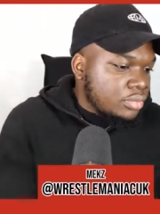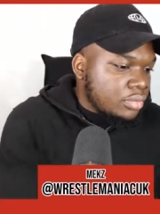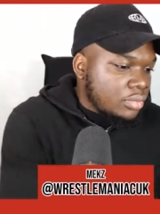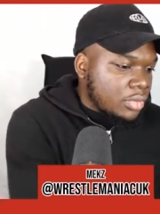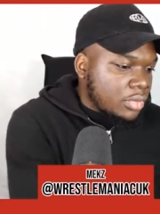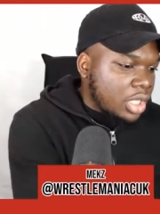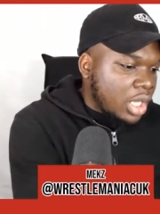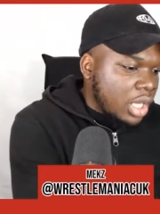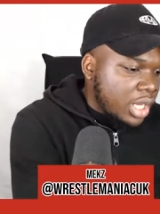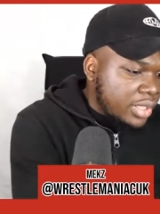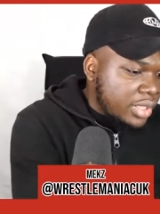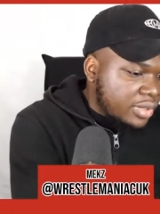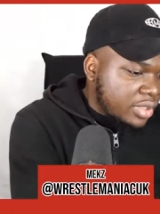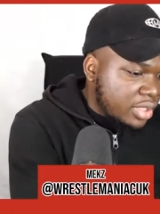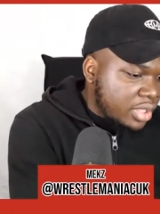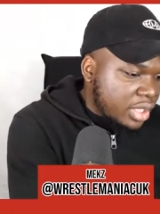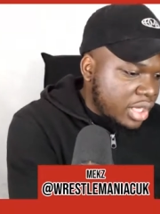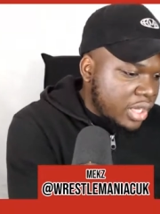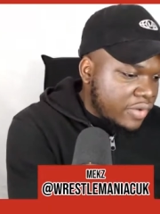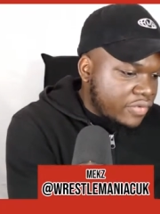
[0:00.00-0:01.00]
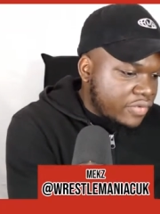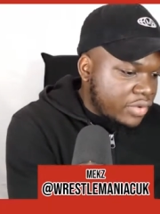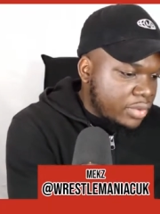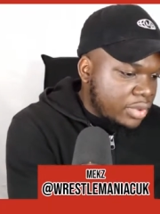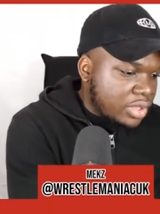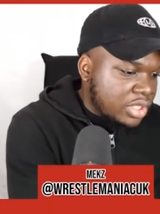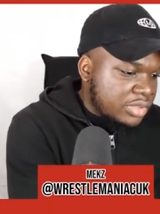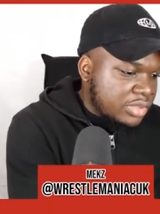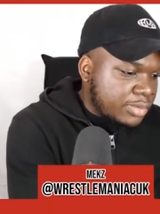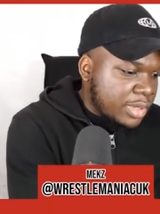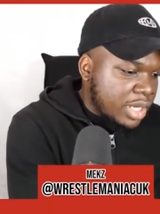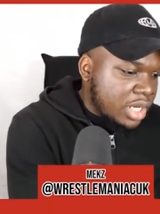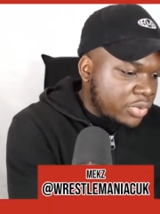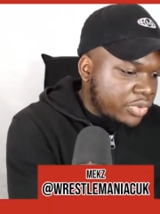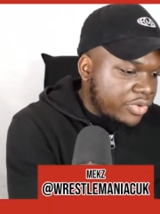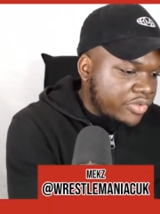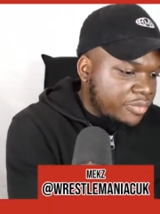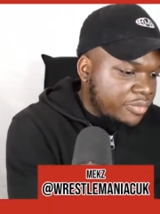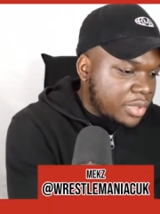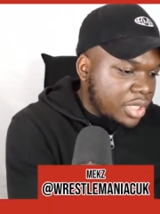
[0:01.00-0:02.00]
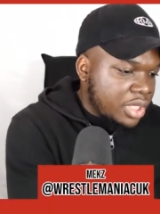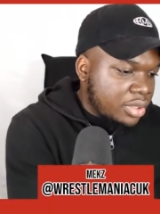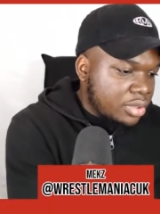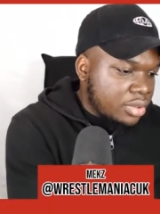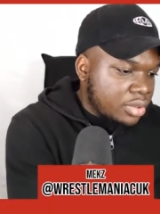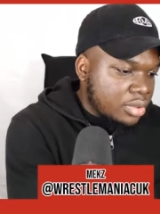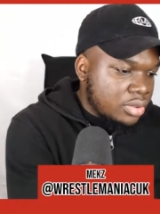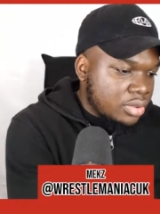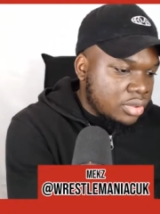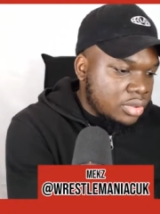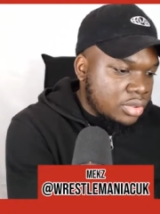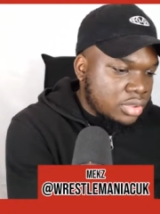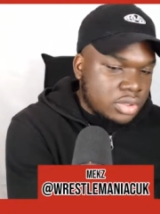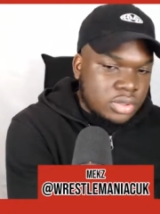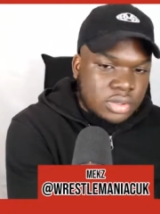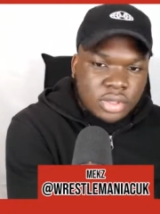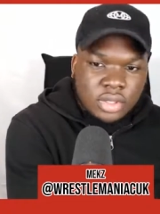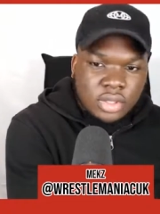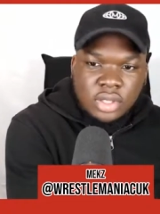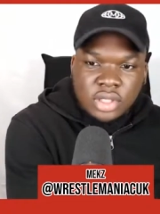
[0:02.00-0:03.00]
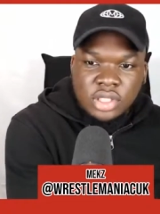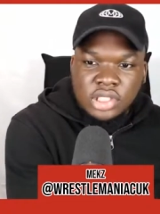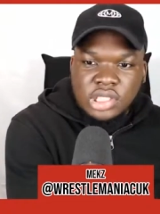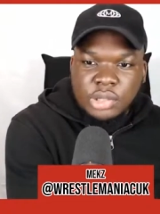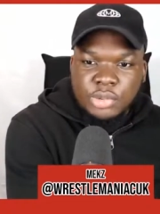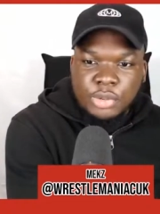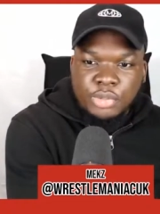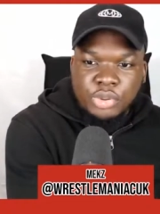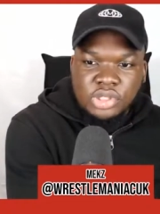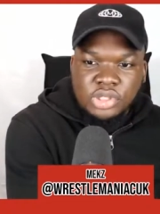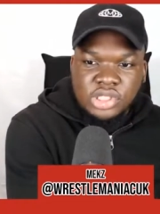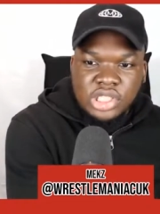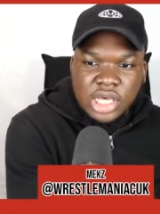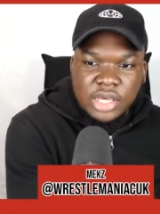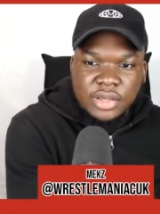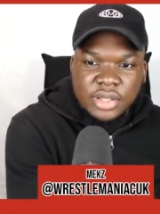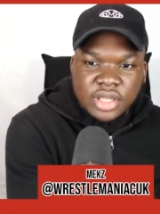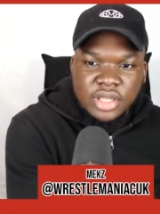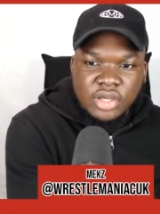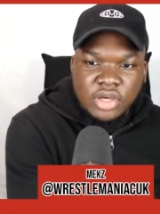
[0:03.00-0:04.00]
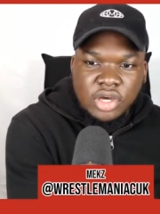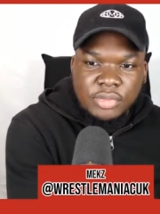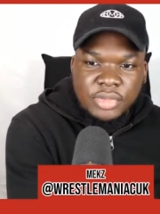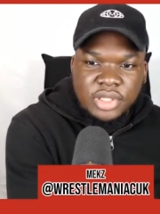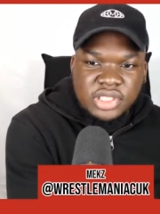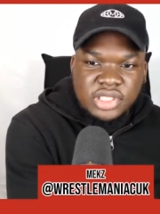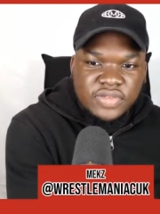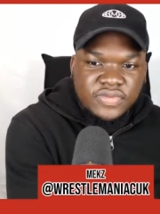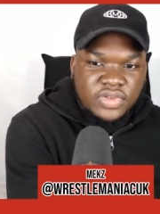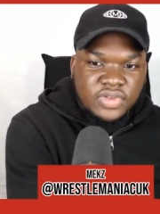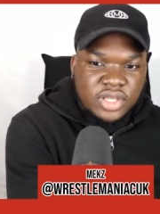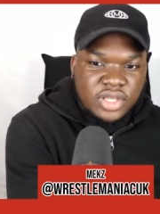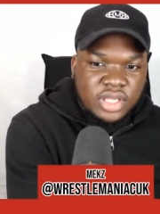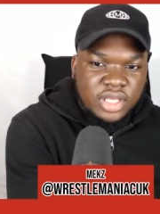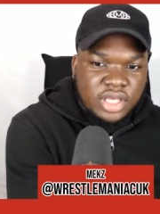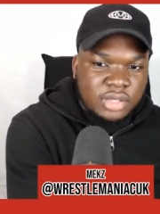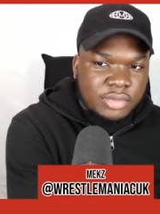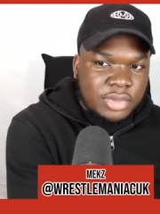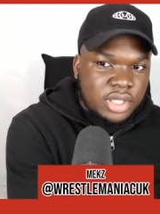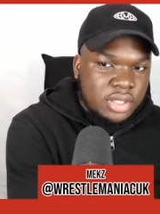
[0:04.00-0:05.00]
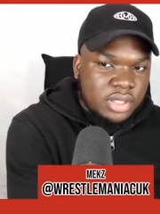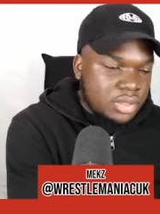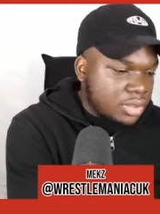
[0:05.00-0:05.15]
I think everyone is back with me. Someone put something in the comments if you can hear me.